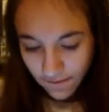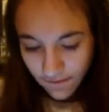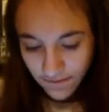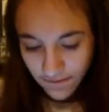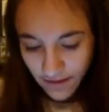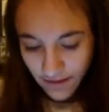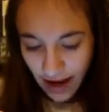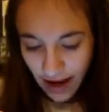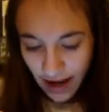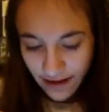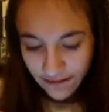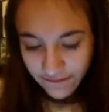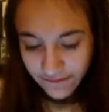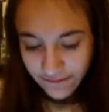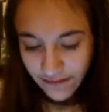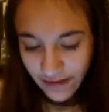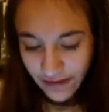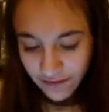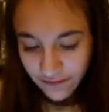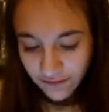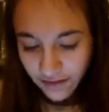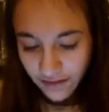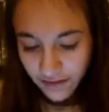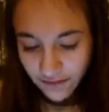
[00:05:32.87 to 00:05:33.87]
5.
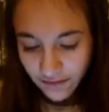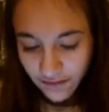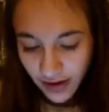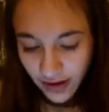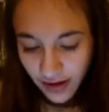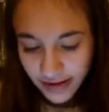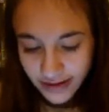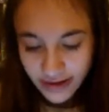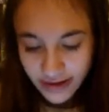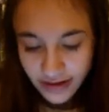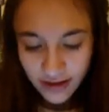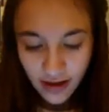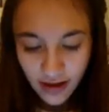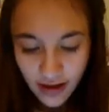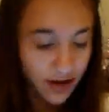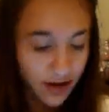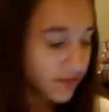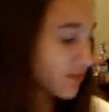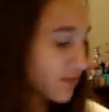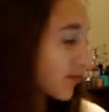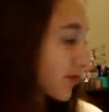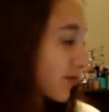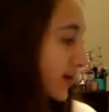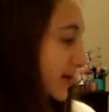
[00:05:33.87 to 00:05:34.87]
Favorite fall
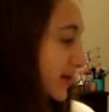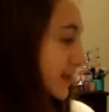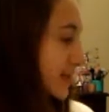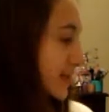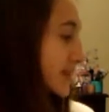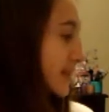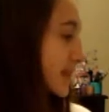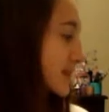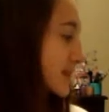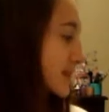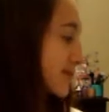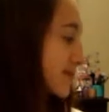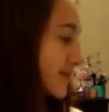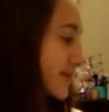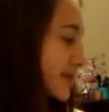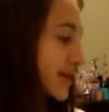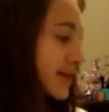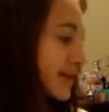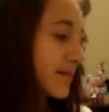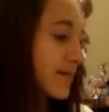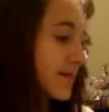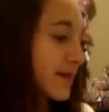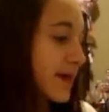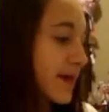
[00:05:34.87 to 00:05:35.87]
scarf or
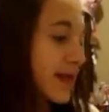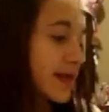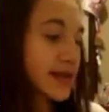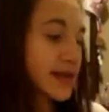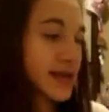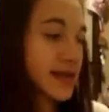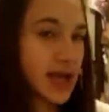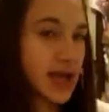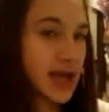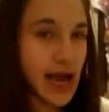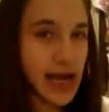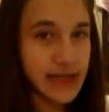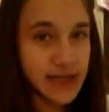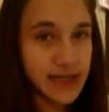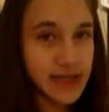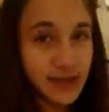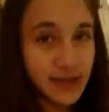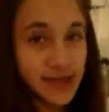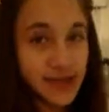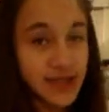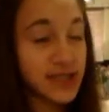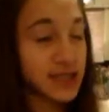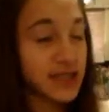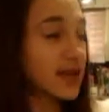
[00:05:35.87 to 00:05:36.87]
accessory. Now I
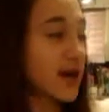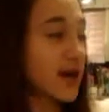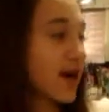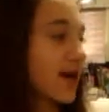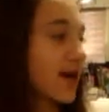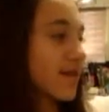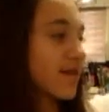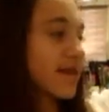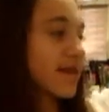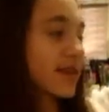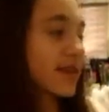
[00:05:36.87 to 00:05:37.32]
chose a scarf